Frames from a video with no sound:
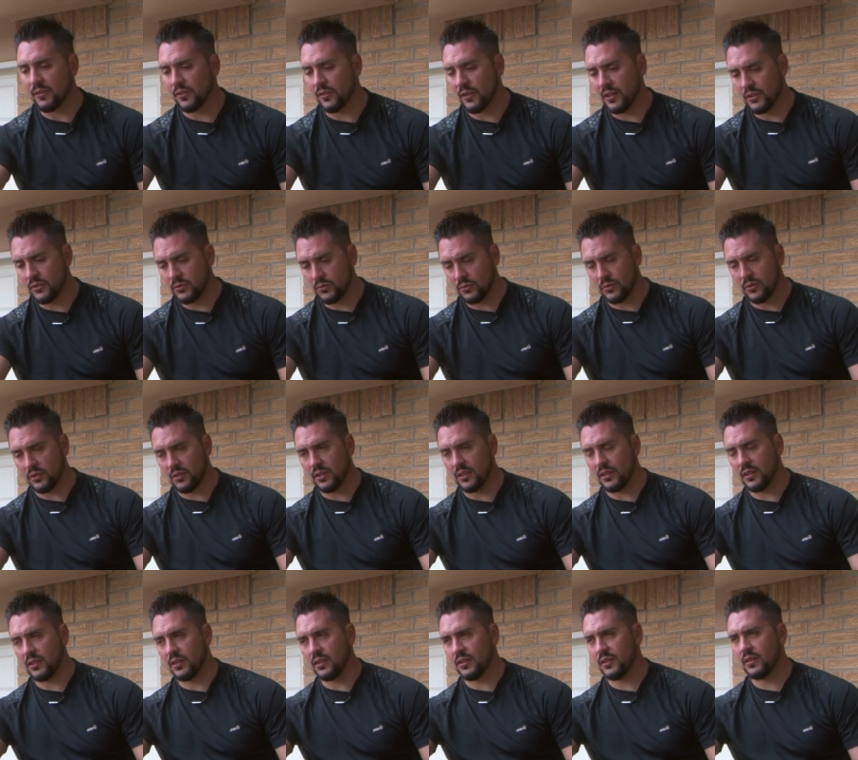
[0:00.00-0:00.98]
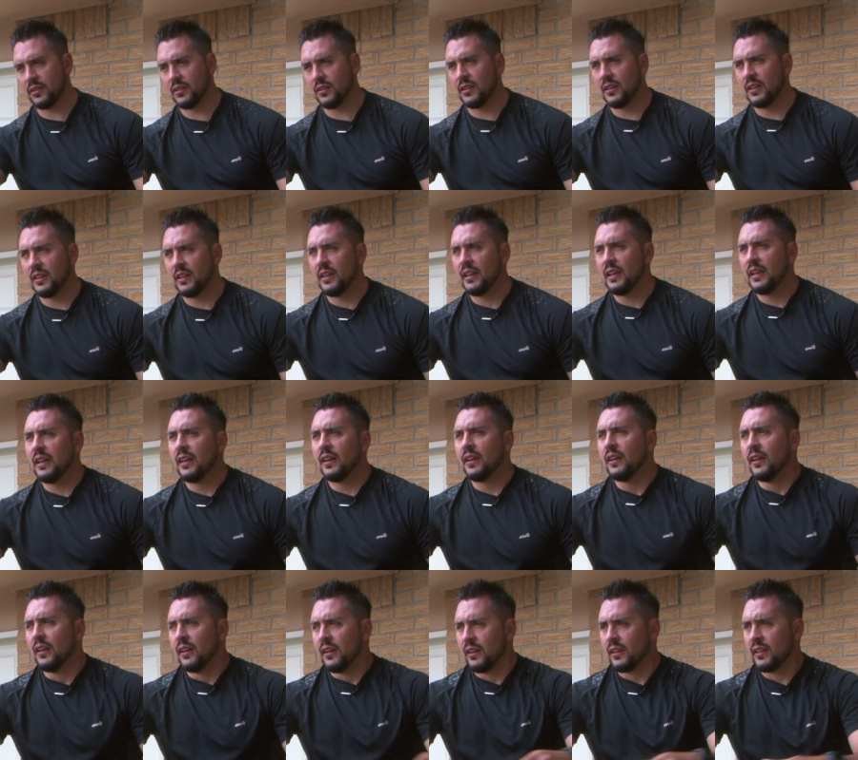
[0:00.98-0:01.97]
friends were
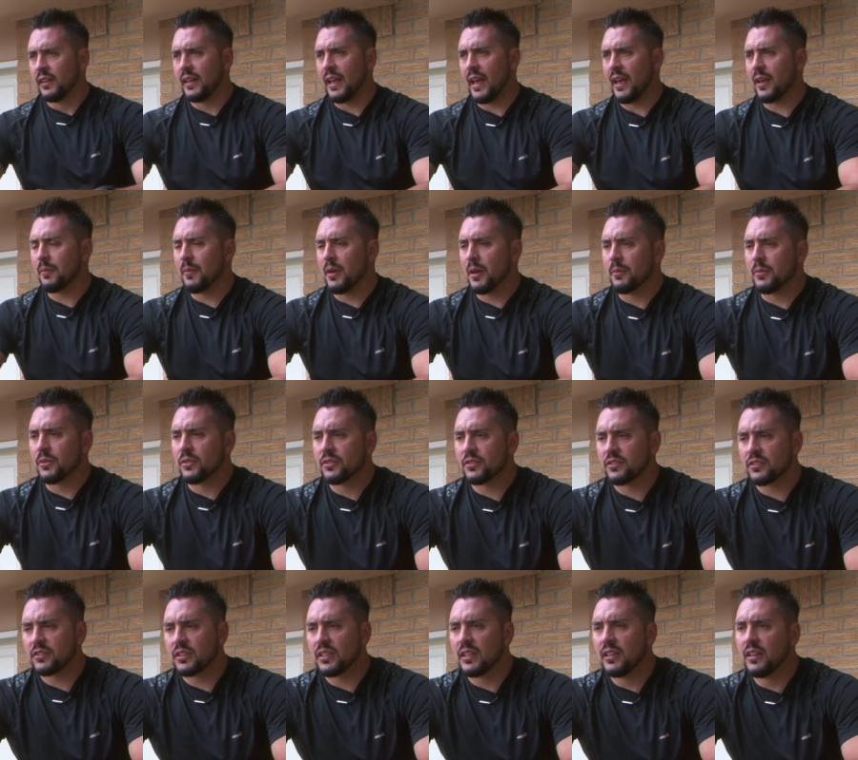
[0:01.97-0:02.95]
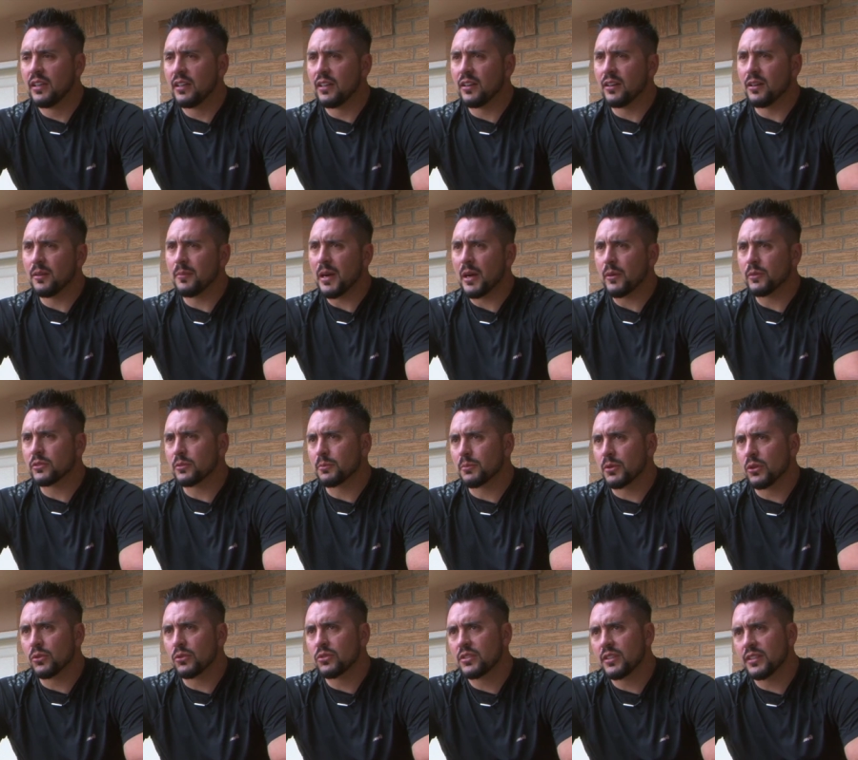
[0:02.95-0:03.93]
gang members. I was
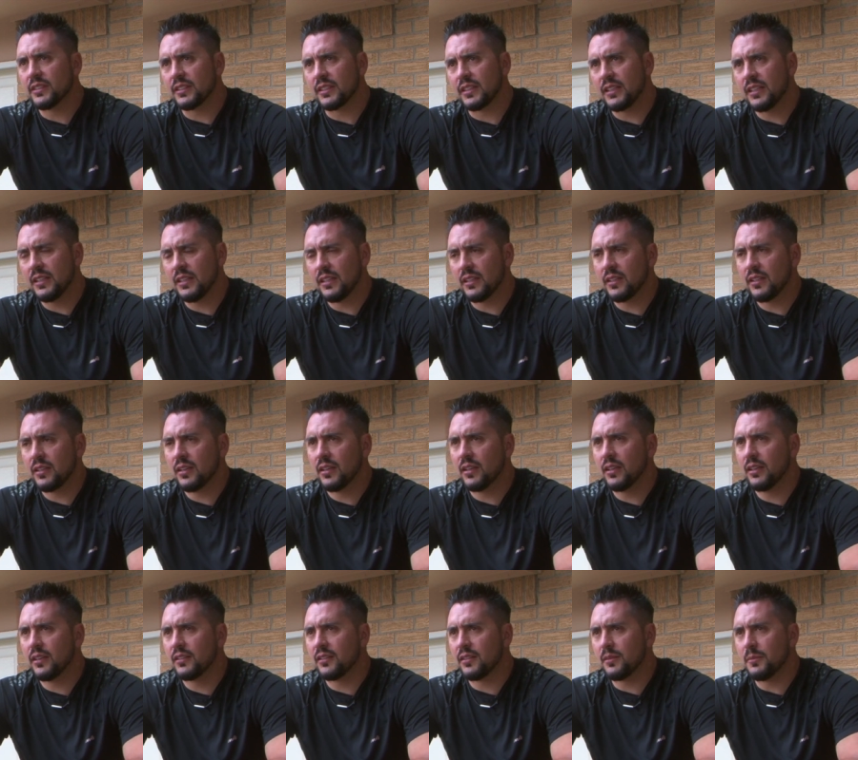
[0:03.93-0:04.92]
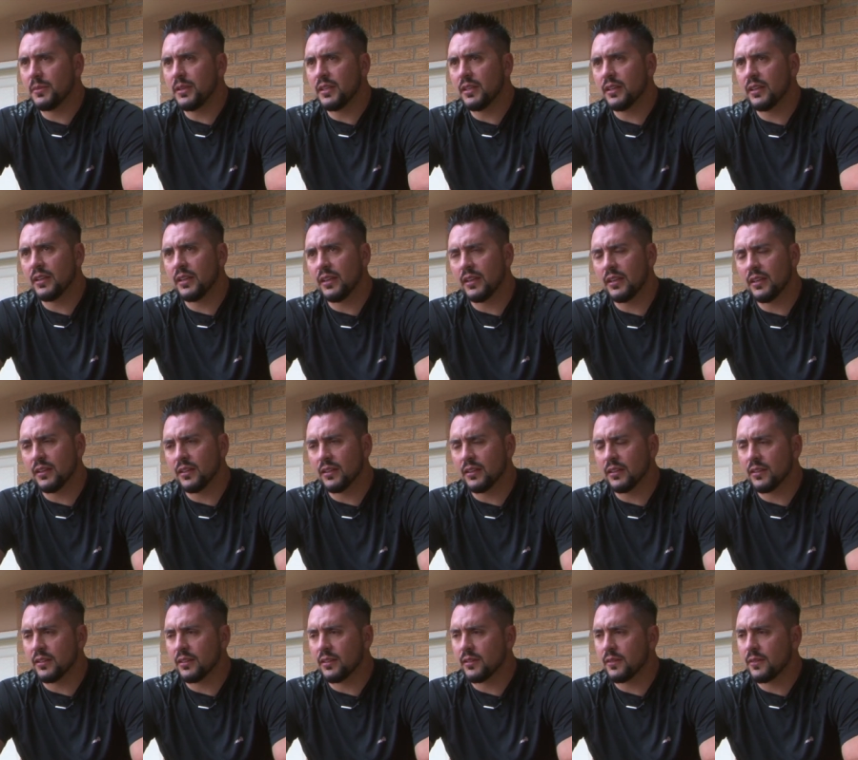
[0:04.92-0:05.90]
approached as a kid to be
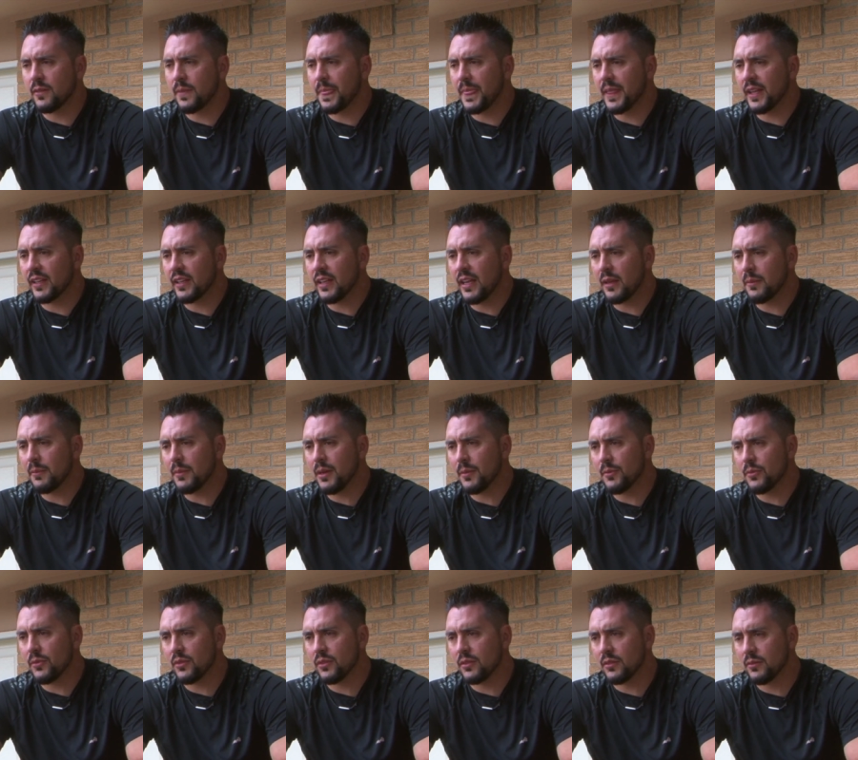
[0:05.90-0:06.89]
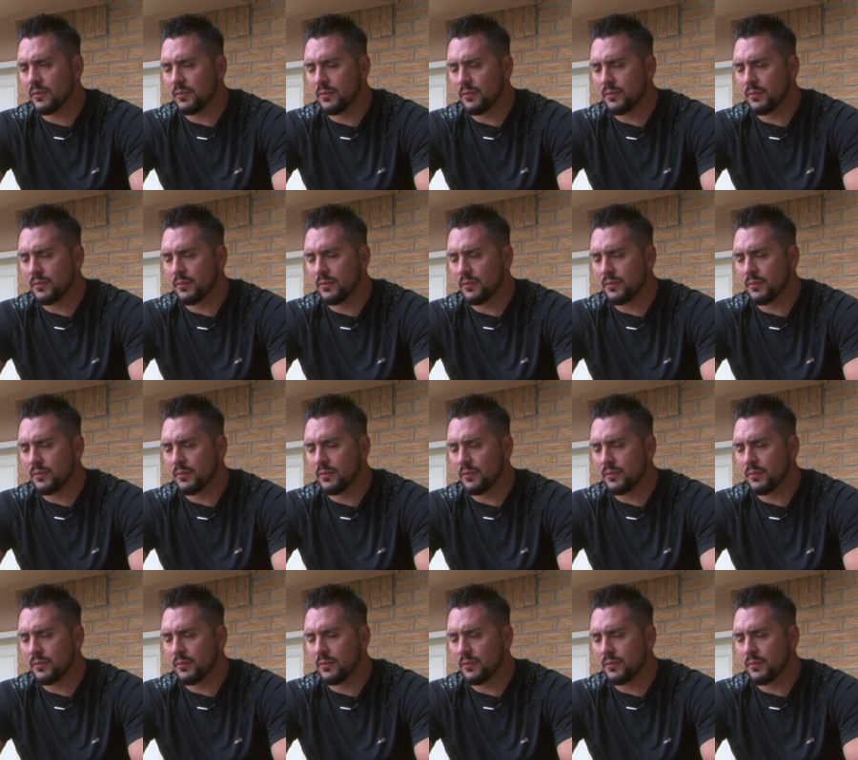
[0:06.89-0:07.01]
a gang member,